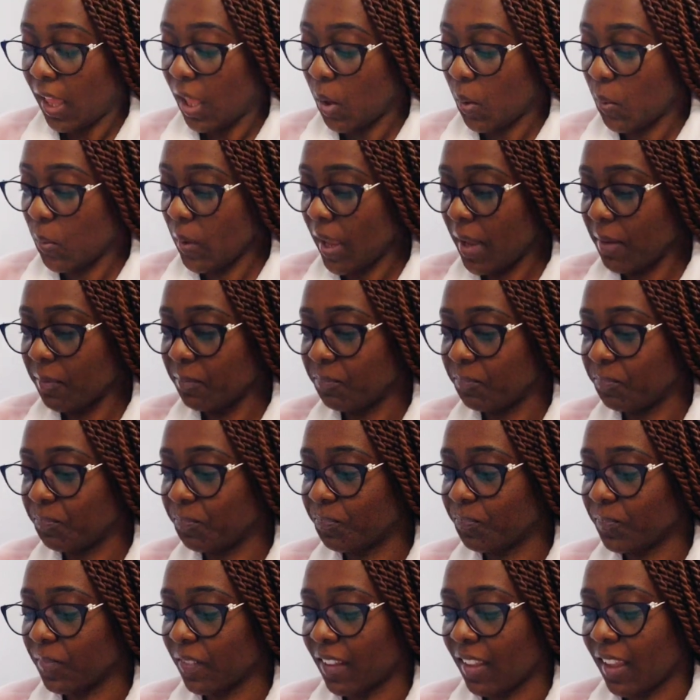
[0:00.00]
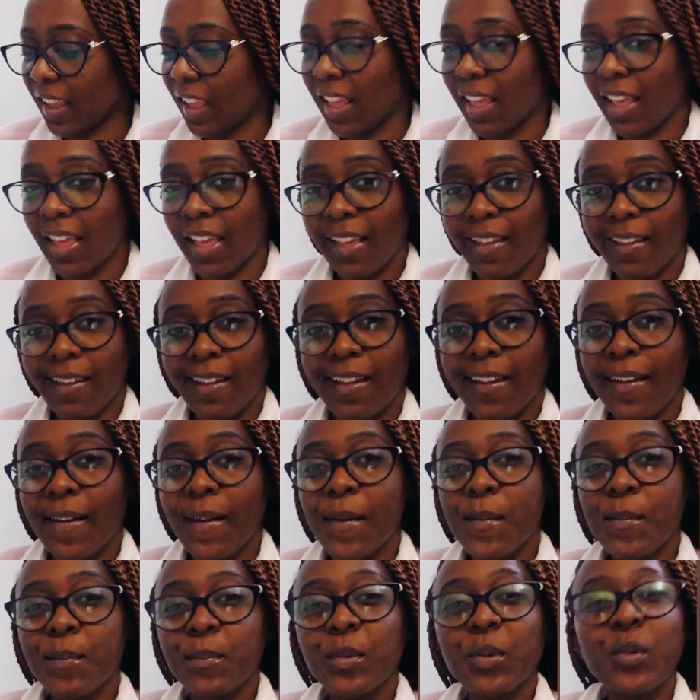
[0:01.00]
Okay.
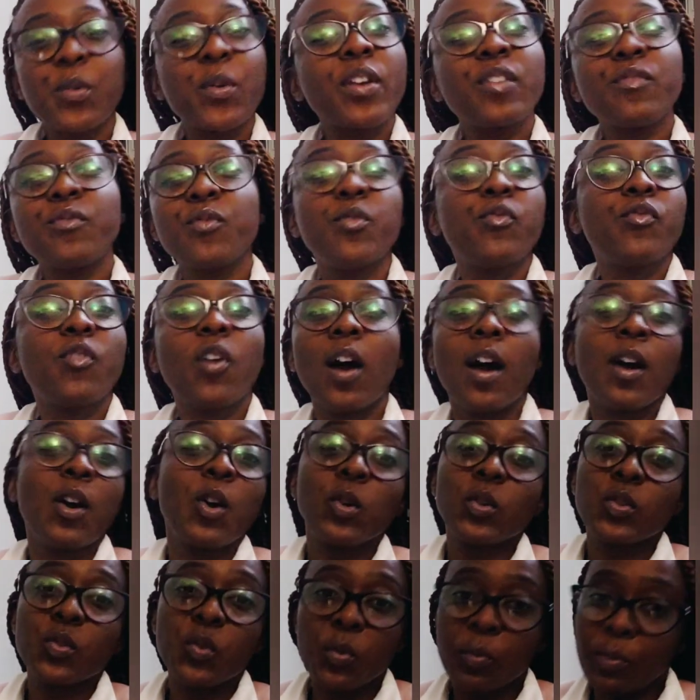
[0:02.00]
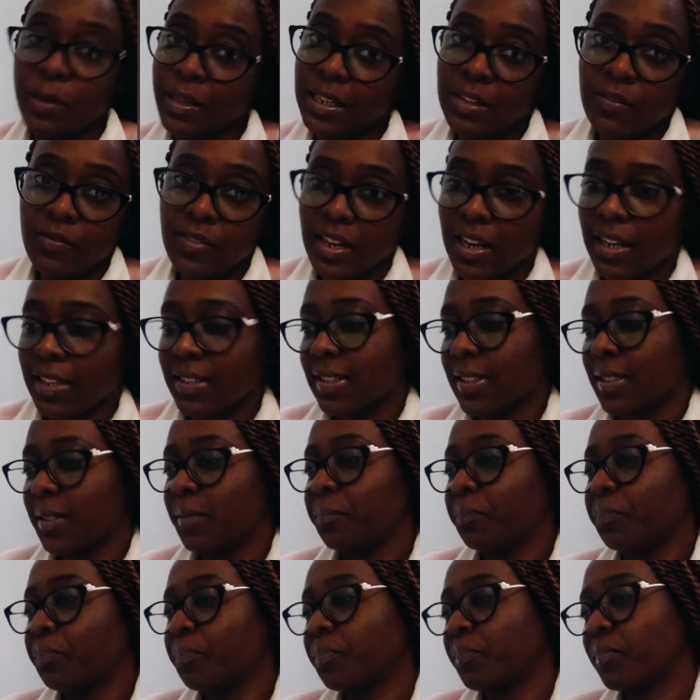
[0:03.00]
Grateful for uncles who believe in us.
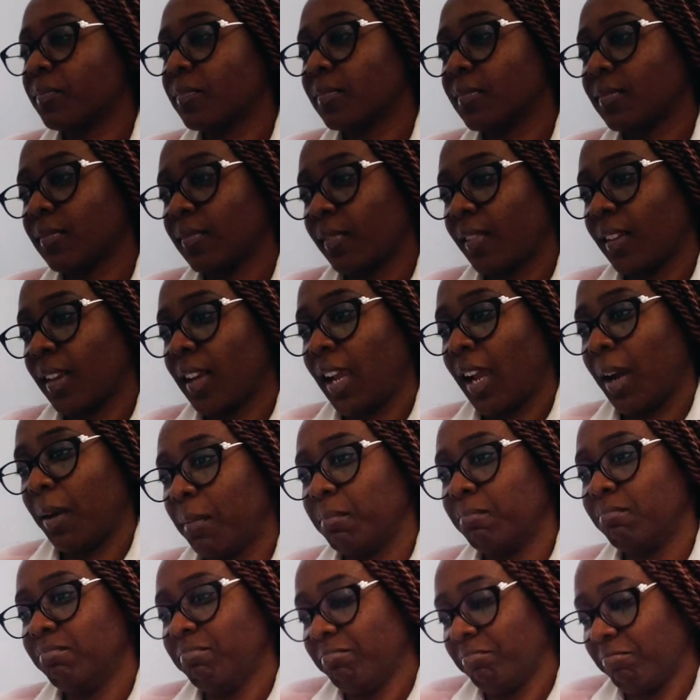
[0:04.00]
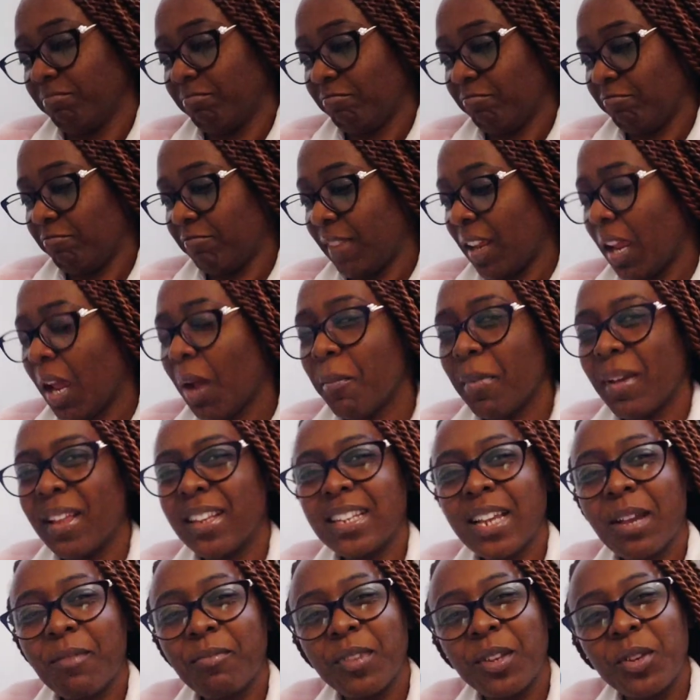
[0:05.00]
Yeah. By
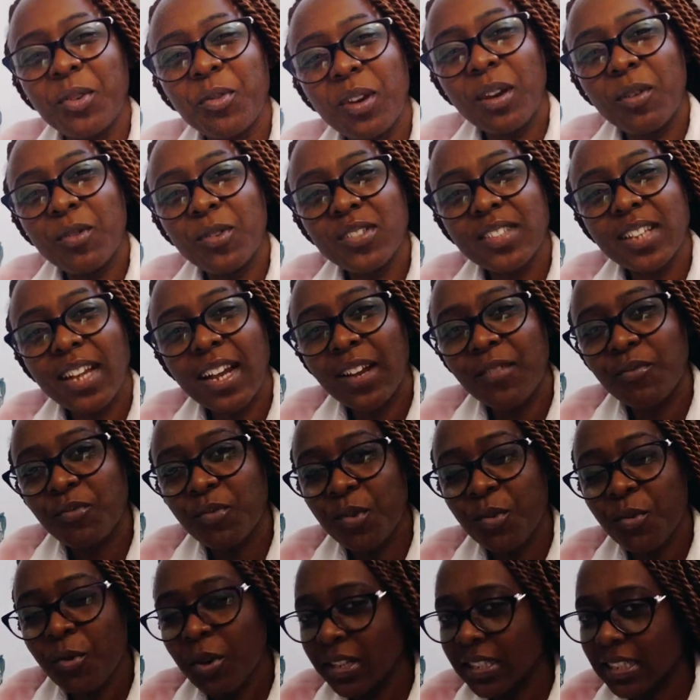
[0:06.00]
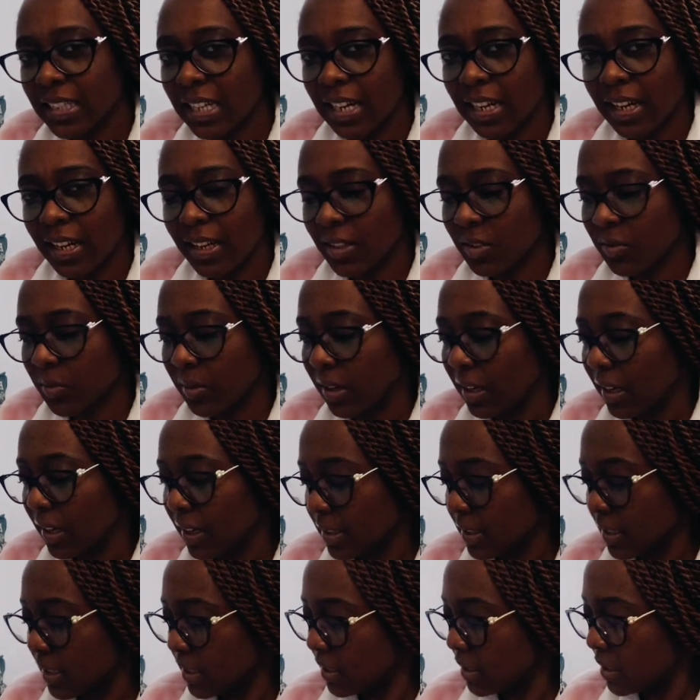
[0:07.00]
that time the dollar was like at four kwacha, guys.
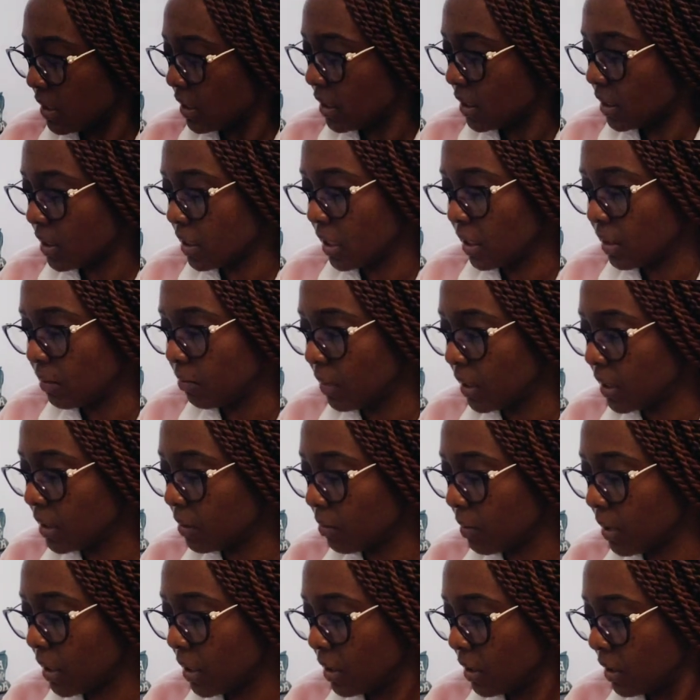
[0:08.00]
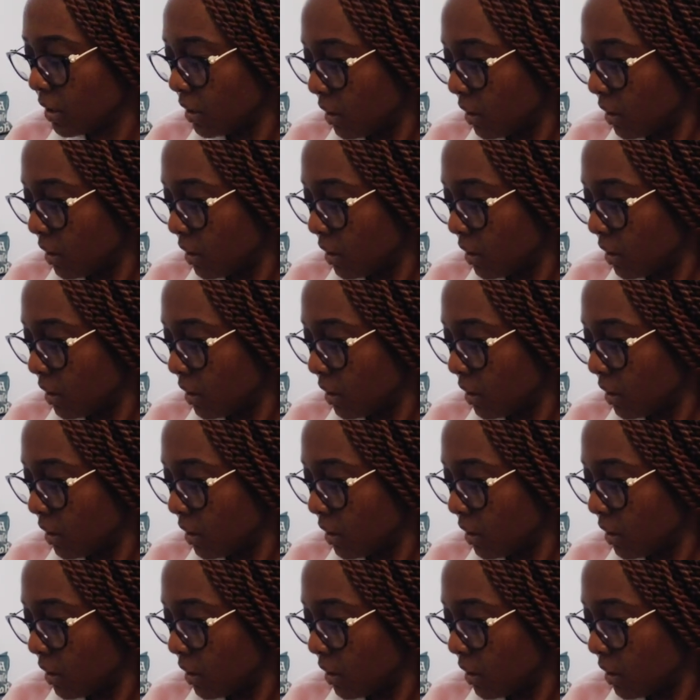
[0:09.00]
Relax, I didn't eat that much, man.